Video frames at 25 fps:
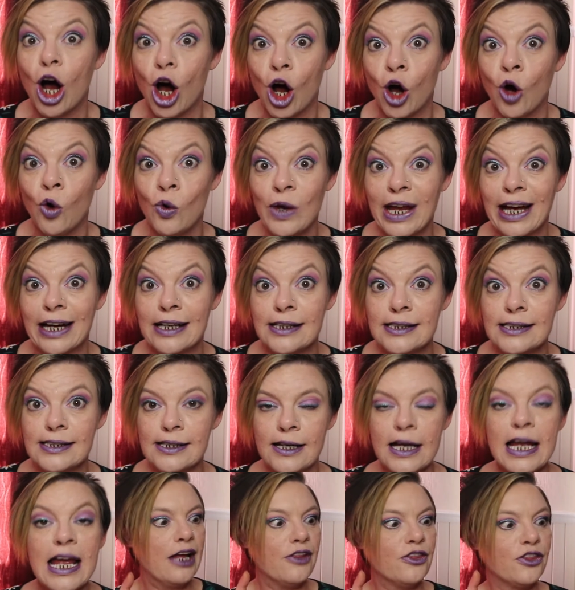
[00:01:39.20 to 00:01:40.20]
Oh yes,
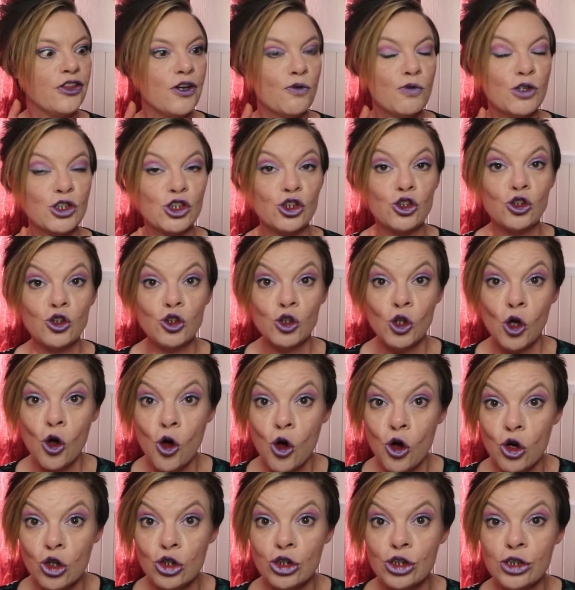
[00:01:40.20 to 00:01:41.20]
there was
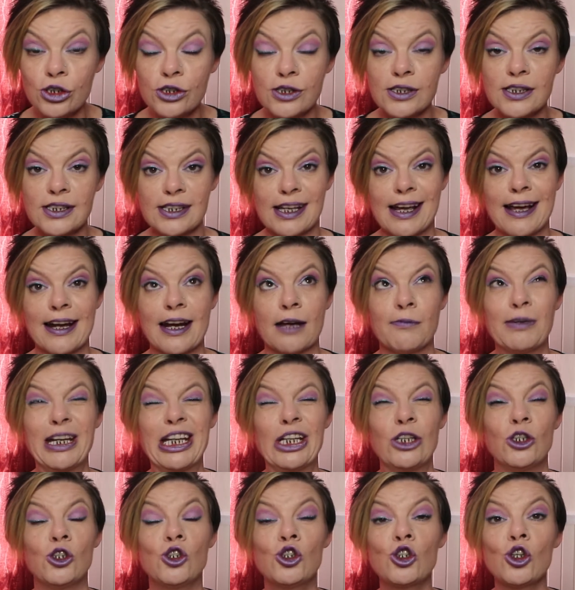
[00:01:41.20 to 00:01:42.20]
tons, and I
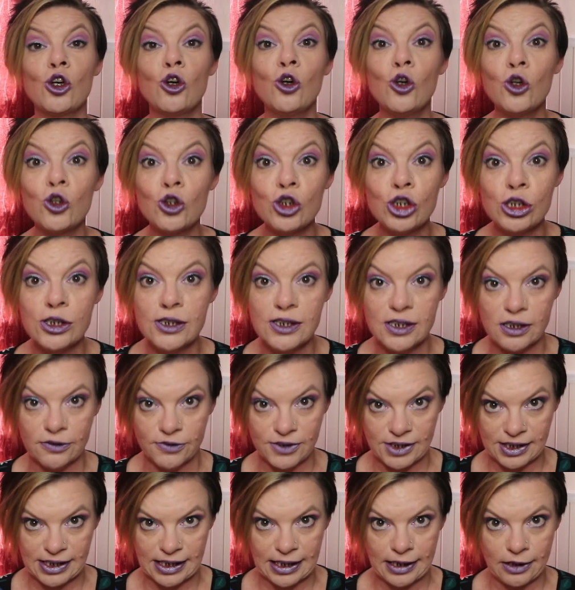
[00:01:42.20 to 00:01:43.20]
mean tons of
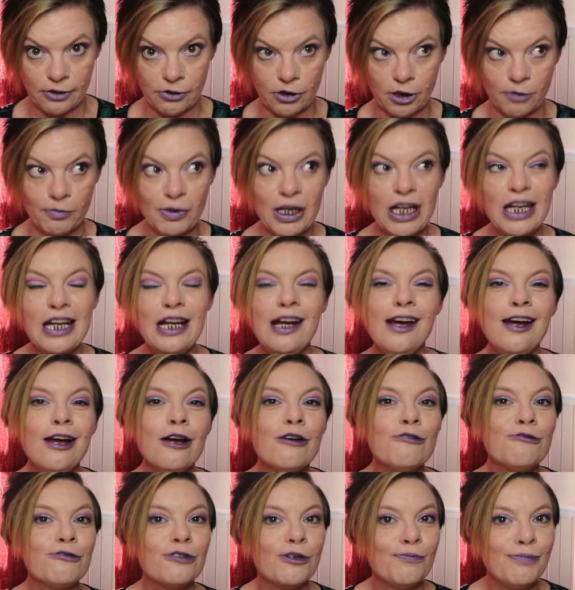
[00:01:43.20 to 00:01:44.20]
serum.
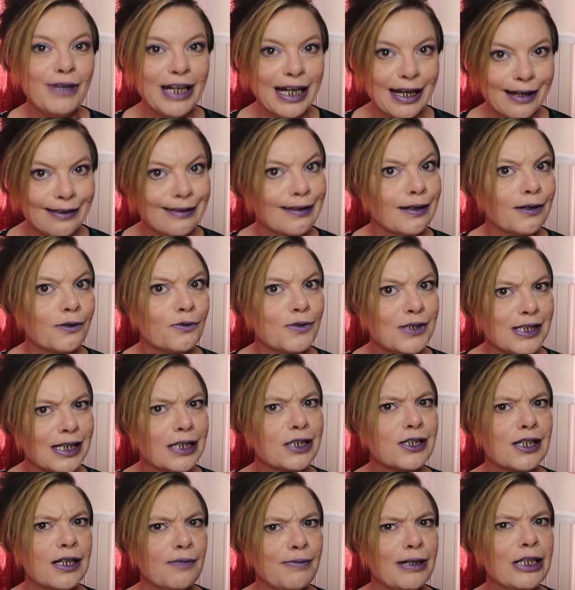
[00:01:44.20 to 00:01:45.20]
For me, I think there was
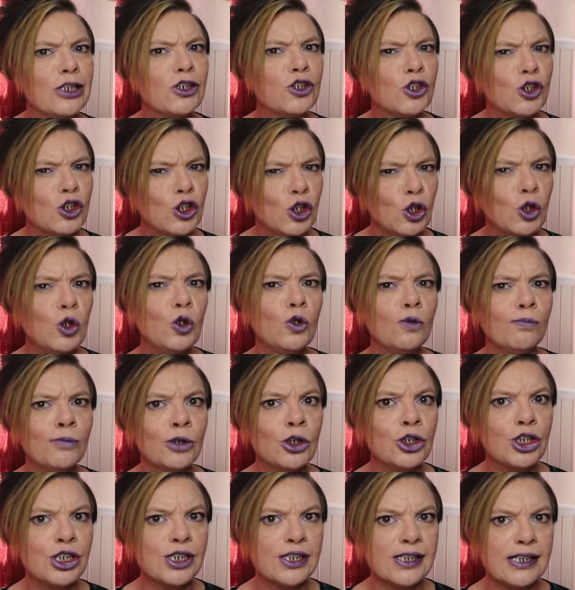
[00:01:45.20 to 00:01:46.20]
actually a bit too
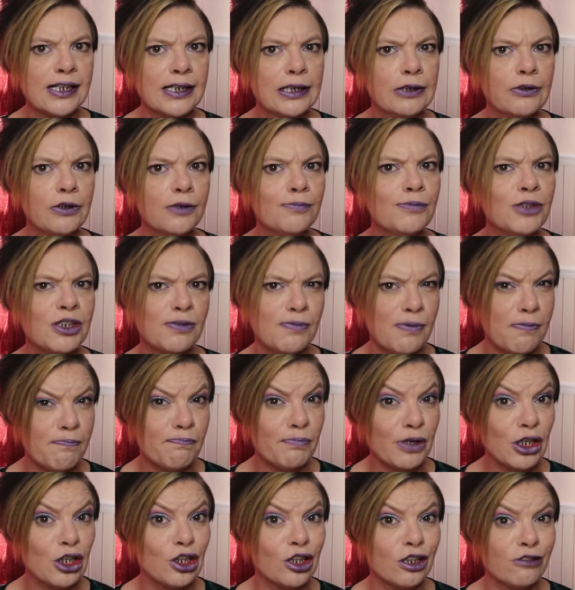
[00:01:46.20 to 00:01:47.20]
much serum, to be
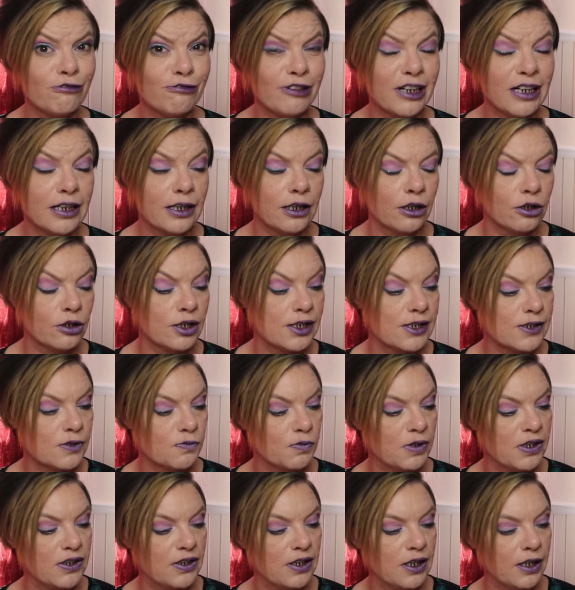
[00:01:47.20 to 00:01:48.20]
perfectly honest
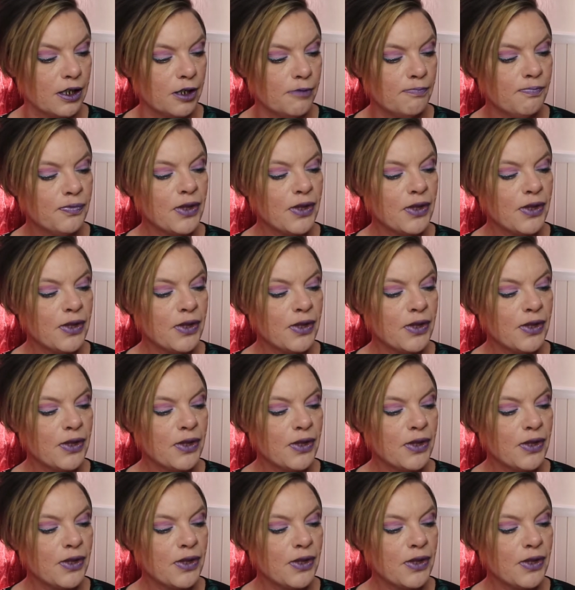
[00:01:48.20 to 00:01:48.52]
with you.